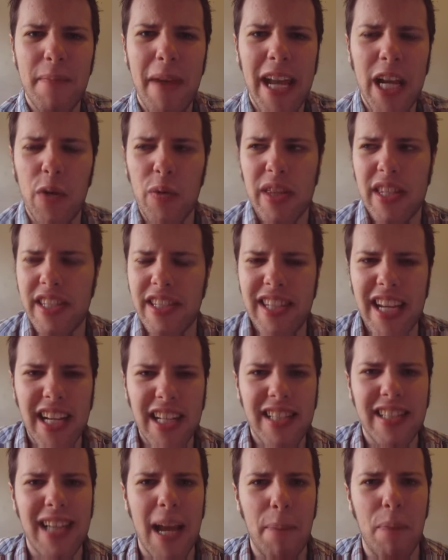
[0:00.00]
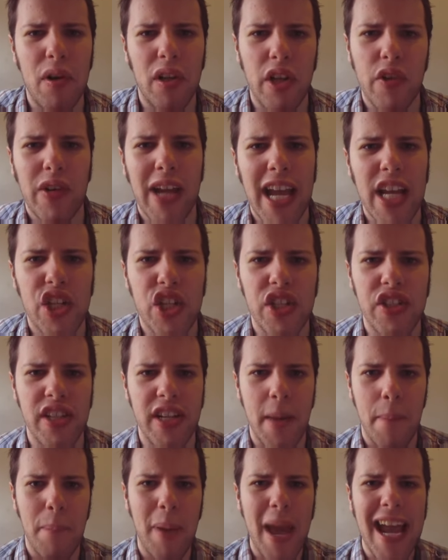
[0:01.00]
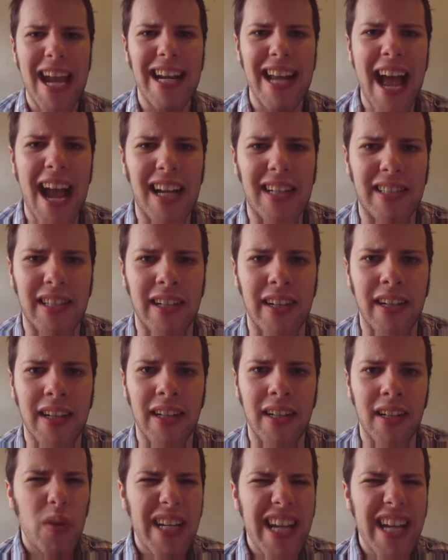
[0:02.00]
to make with 6 separate locations and a paid actor